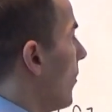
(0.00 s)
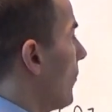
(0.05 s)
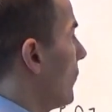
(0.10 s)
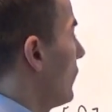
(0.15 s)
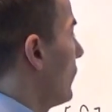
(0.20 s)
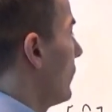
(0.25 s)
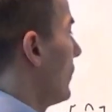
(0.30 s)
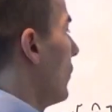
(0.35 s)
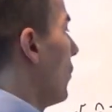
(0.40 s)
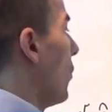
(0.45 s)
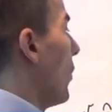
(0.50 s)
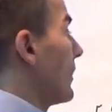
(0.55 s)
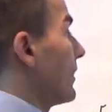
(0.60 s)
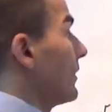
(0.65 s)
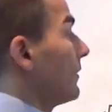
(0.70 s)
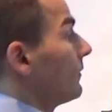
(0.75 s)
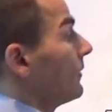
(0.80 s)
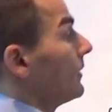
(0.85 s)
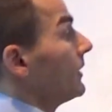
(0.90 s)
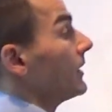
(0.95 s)
of what
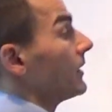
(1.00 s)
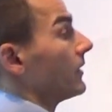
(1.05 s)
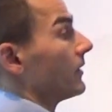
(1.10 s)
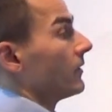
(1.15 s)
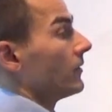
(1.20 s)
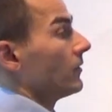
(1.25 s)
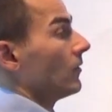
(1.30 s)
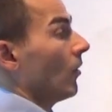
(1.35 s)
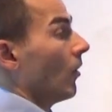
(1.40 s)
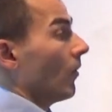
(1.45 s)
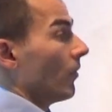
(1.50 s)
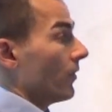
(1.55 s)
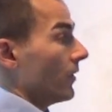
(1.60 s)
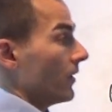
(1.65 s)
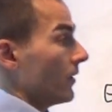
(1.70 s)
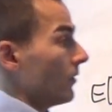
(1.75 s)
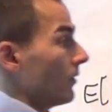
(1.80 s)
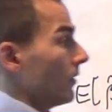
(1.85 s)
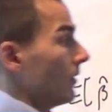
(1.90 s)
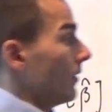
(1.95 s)
is here on
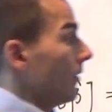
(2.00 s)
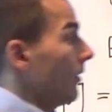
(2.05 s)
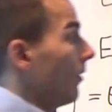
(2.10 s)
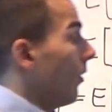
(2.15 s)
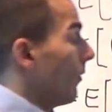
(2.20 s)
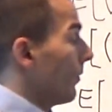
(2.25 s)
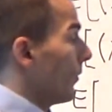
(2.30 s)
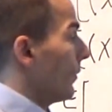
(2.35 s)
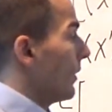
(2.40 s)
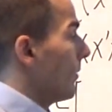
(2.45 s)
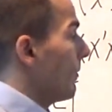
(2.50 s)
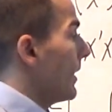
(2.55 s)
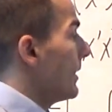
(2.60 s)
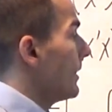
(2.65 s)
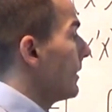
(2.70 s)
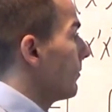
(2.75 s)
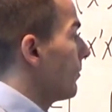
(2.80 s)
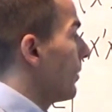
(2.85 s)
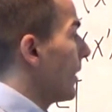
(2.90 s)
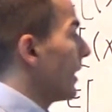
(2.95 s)
the
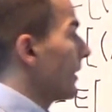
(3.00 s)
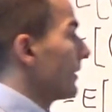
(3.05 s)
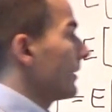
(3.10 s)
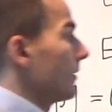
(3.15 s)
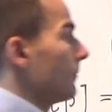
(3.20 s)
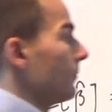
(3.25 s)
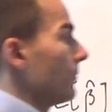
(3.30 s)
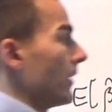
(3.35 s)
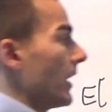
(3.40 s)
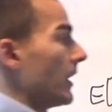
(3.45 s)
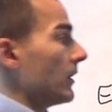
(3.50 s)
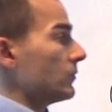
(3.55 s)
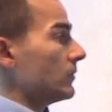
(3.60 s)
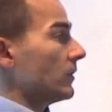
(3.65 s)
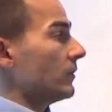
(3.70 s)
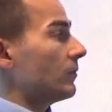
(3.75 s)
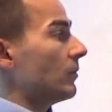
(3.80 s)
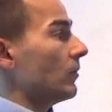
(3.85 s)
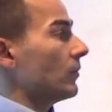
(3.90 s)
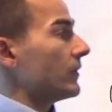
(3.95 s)
remaining part, X
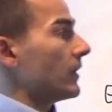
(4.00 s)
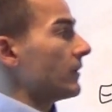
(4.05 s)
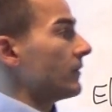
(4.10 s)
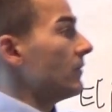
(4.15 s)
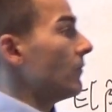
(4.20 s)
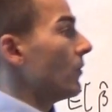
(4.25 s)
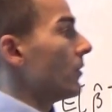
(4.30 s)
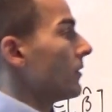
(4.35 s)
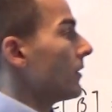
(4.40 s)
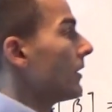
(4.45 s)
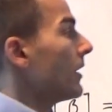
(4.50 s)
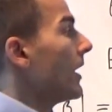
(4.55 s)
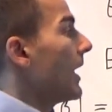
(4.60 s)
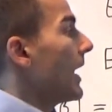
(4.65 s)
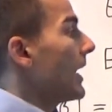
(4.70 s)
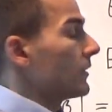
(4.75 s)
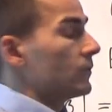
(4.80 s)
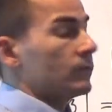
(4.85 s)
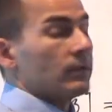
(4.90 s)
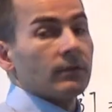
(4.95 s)
transposed X inverted,
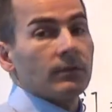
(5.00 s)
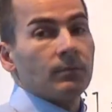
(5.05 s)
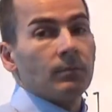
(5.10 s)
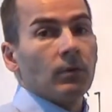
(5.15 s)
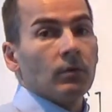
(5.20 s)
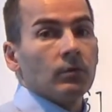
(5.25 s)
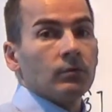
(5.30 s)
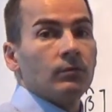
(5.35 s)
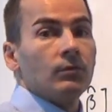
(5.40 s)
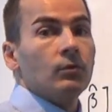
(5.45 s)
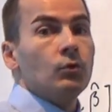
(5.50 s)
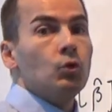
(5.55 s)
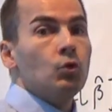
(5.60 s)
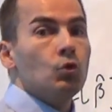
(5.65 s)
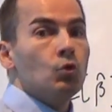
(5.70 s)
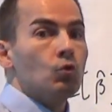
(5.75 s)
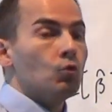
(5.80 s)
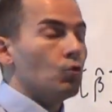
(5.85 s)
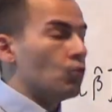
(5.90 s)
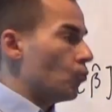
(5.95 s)
X transposed
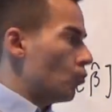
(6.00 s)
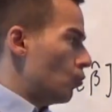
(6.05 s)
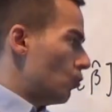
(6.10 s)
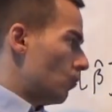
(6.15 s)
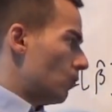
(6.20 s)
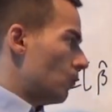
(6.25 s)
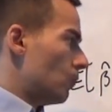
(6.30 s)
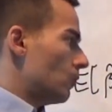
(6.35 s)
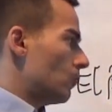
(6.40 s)
U.